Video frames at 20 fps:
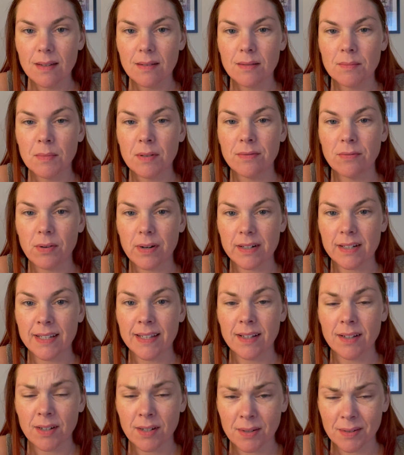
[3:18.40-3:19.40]
before I
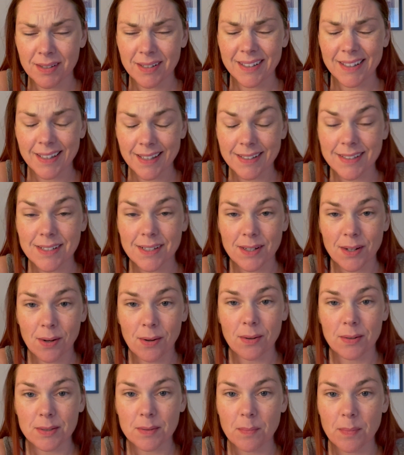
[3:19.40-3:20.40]
could get, get
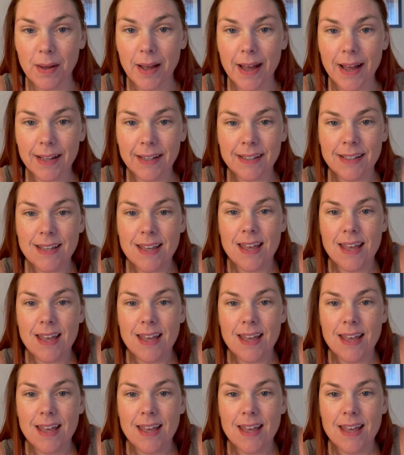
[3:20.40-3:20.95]
called back.